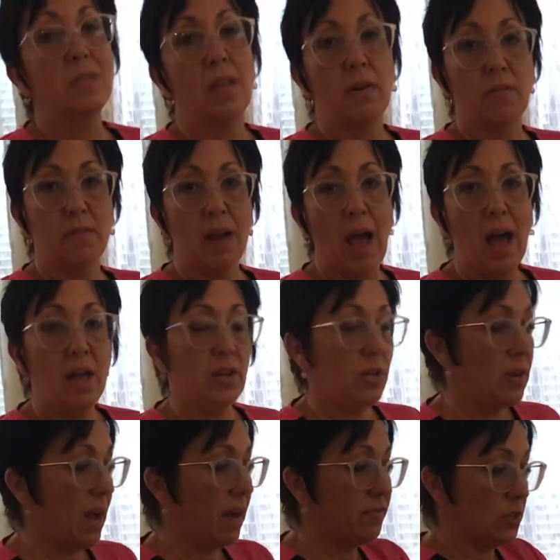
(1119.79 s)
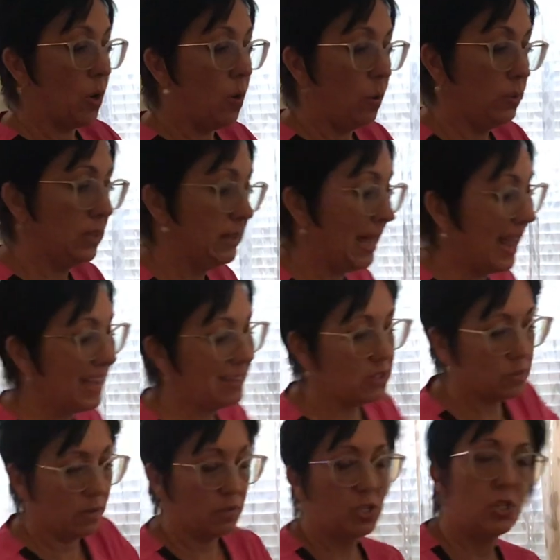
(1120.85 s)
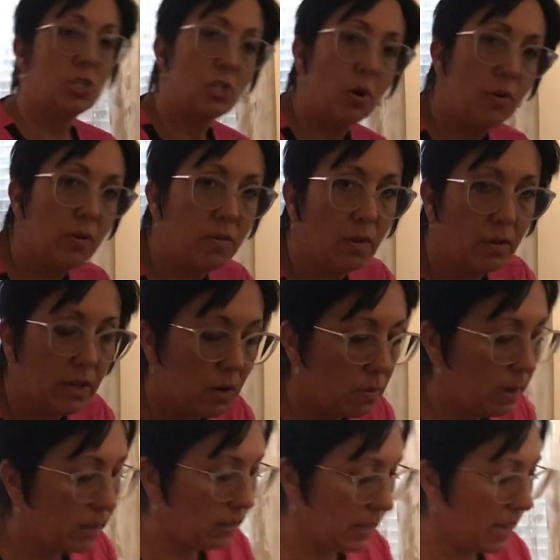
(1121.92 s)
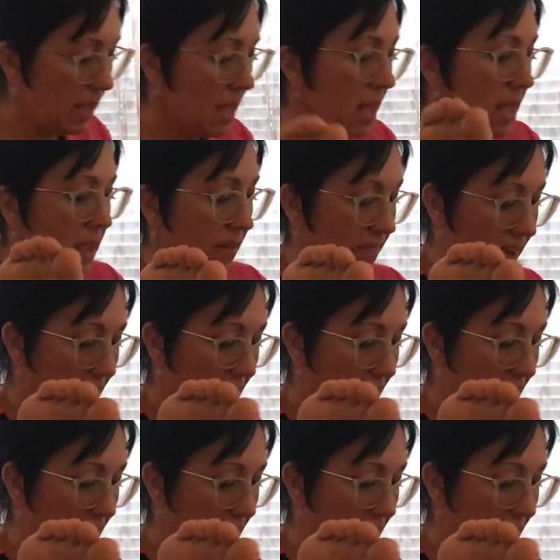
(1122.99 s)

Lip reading: that are not, you'd have to hold the leg, so I'll just show you really quickly. If